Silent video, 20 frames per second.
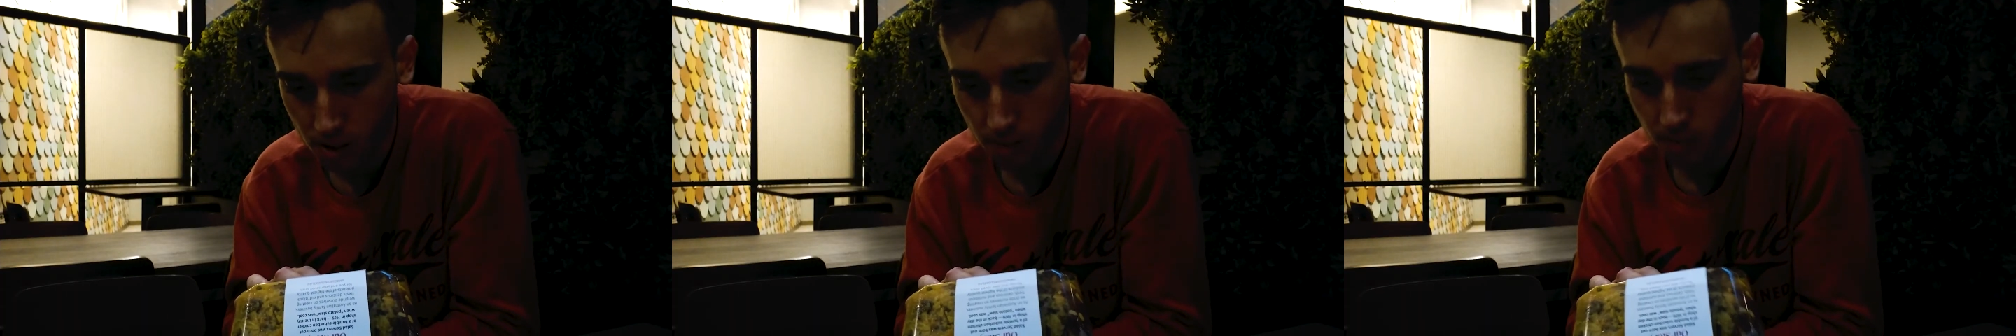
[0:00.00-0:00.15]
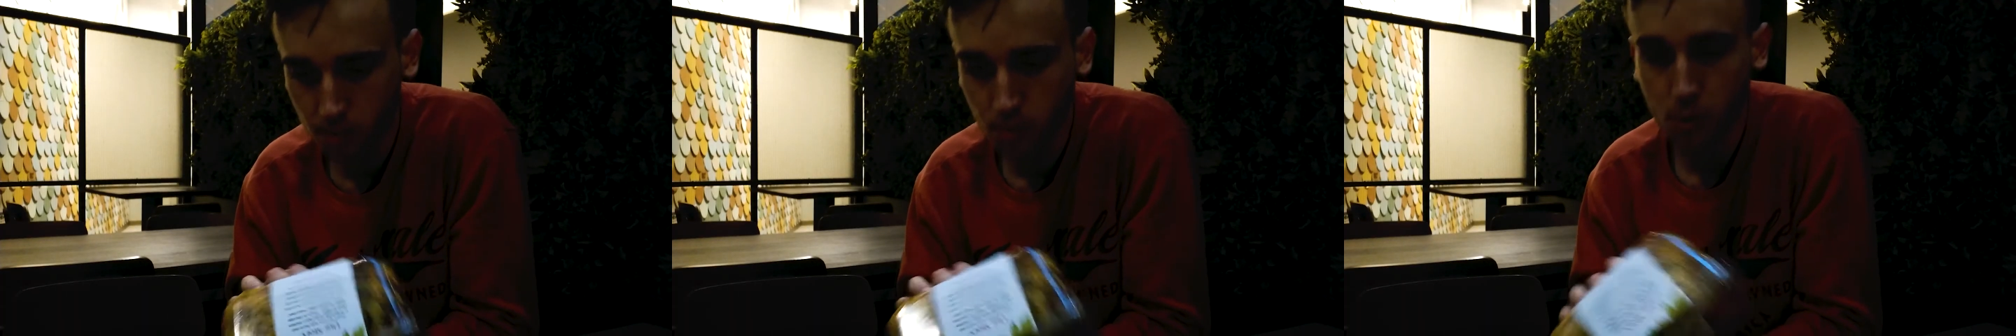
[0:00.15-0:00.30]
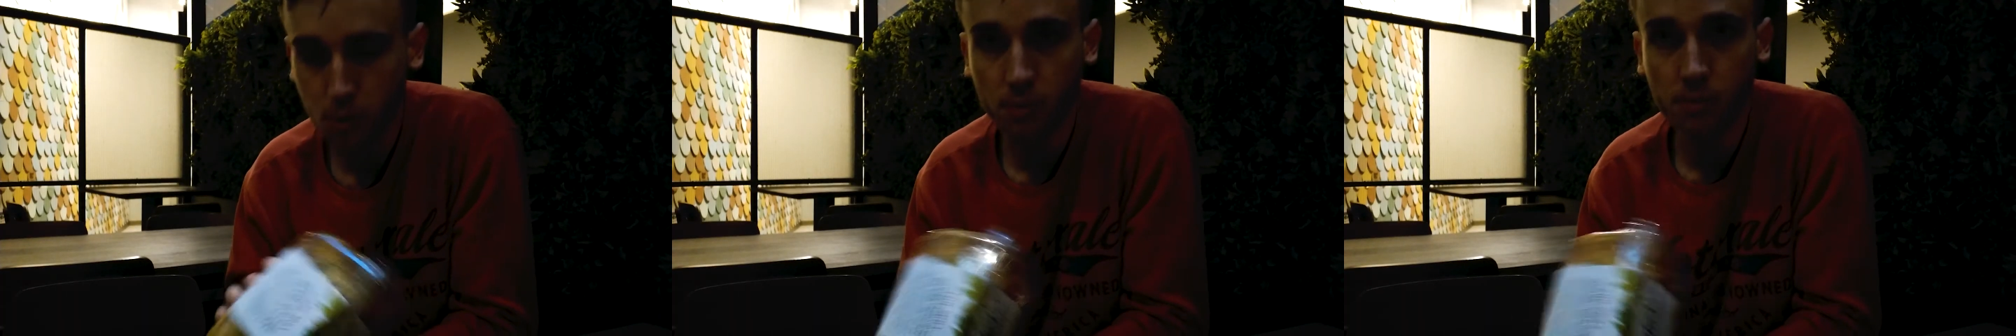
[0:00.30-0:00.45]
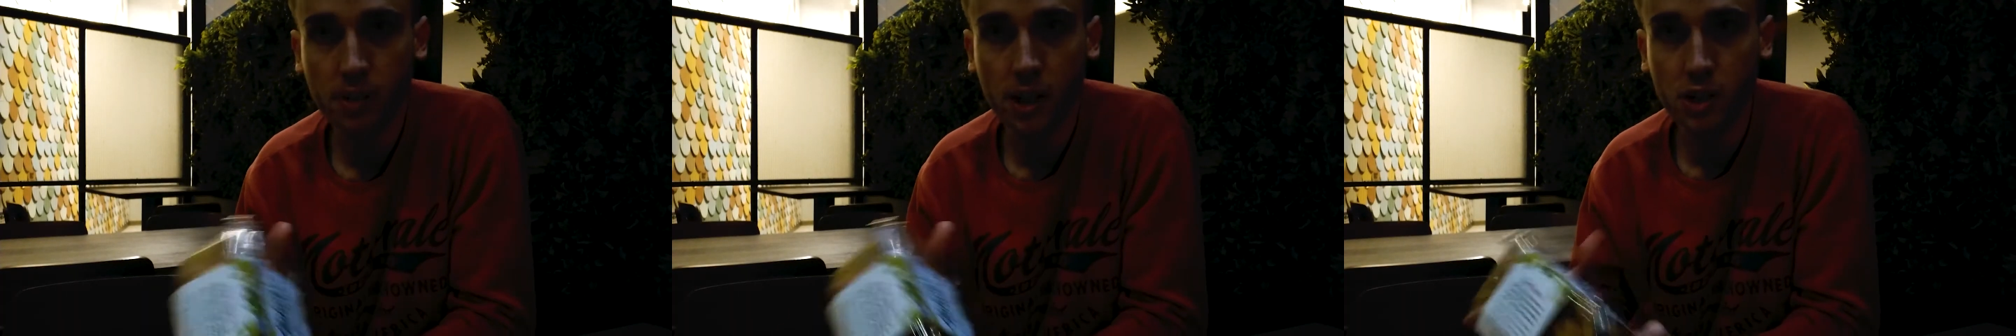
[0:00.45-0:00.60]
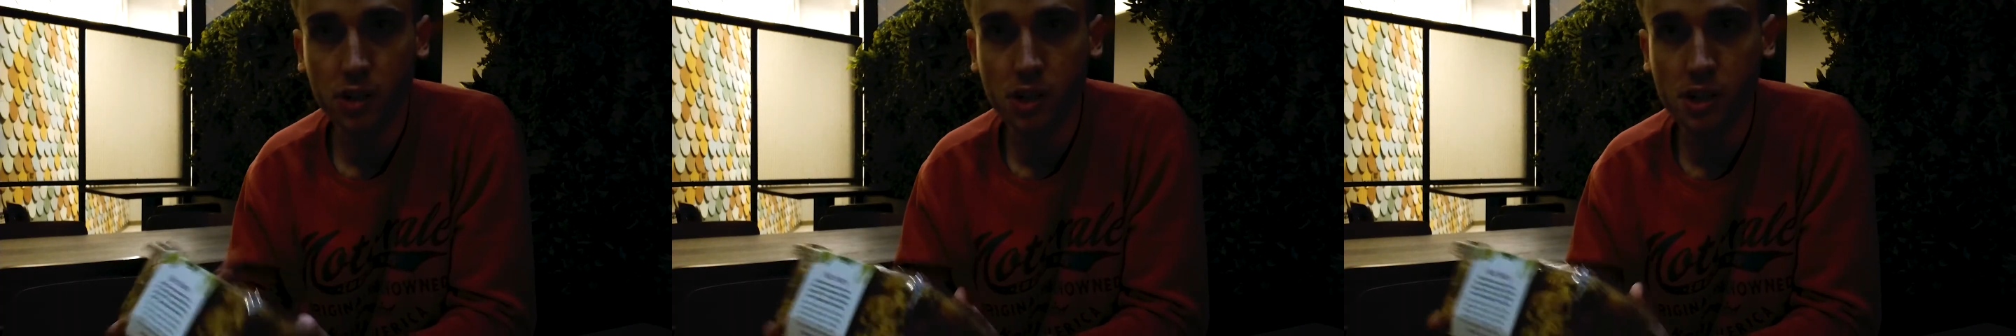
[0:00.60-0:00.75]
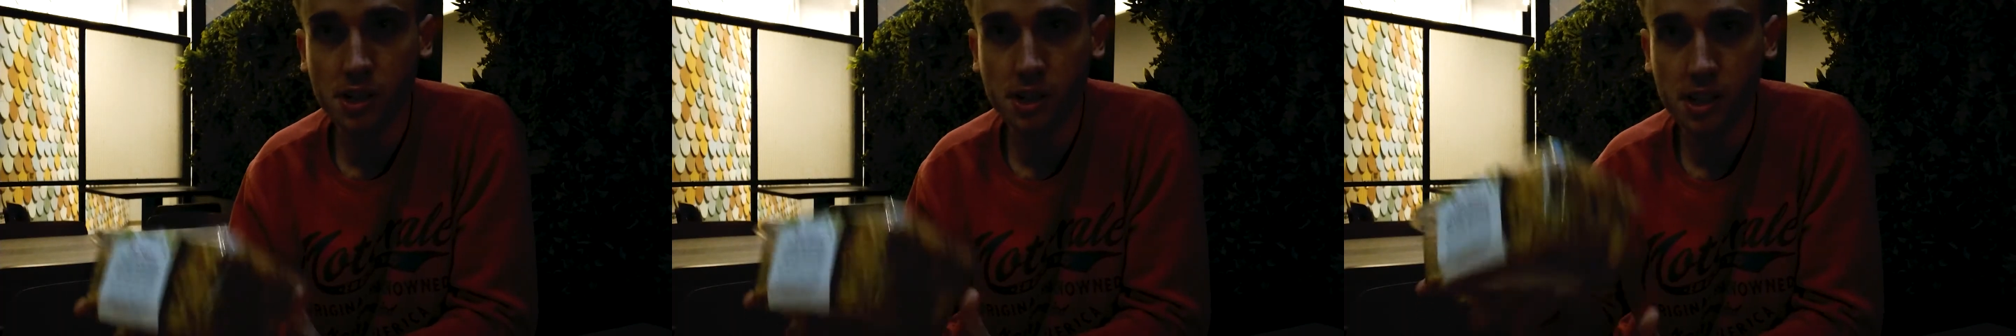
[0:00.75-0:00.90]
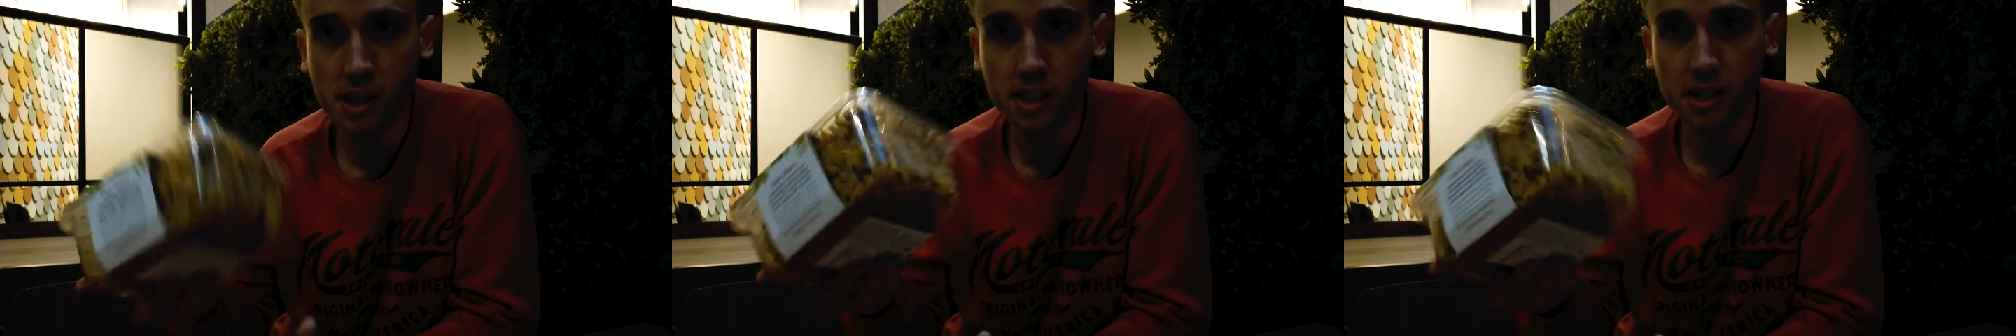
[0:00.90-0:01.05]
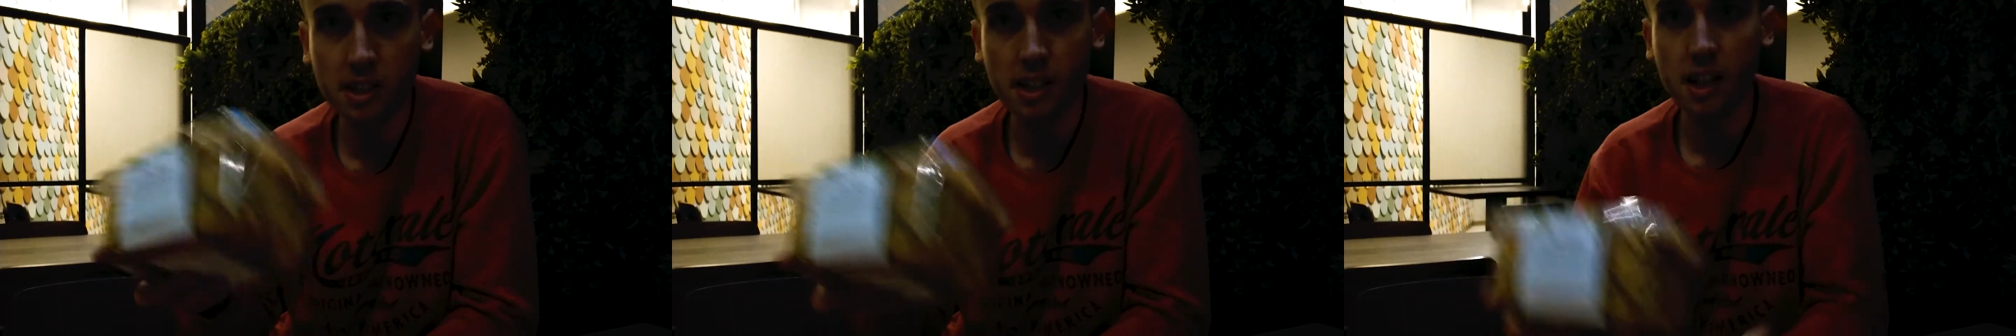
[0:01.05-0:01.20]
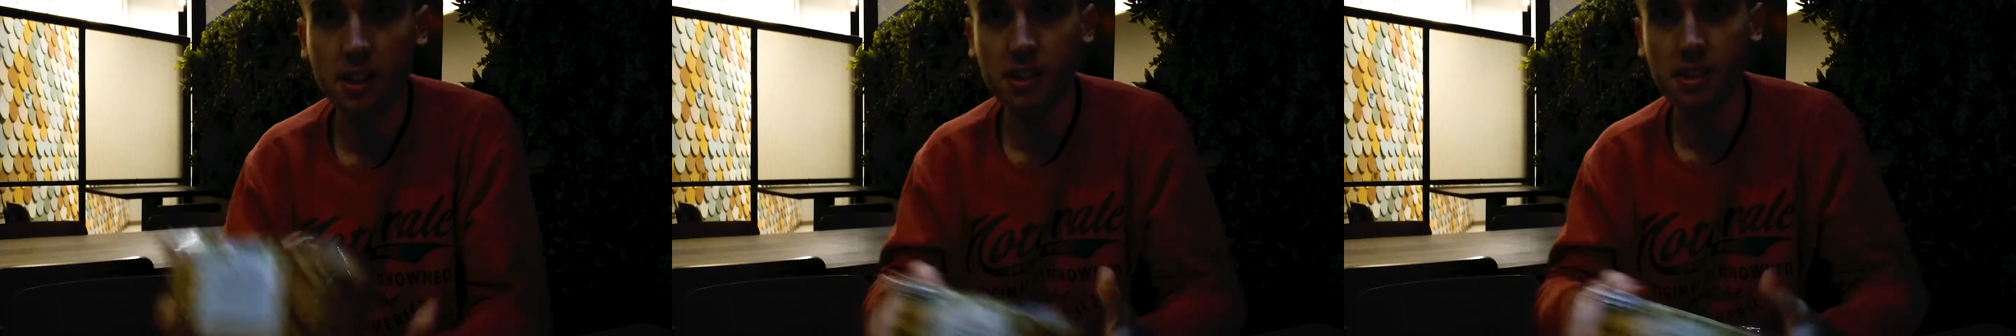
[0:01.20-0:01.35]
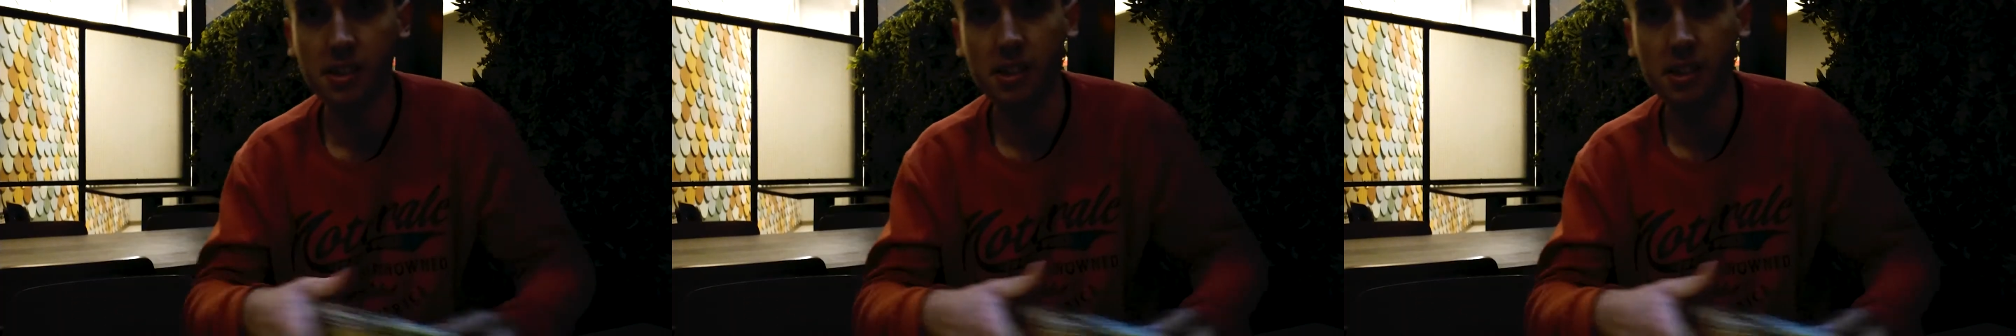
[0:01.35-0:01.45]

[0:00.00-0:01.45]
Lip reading: a few veggies and other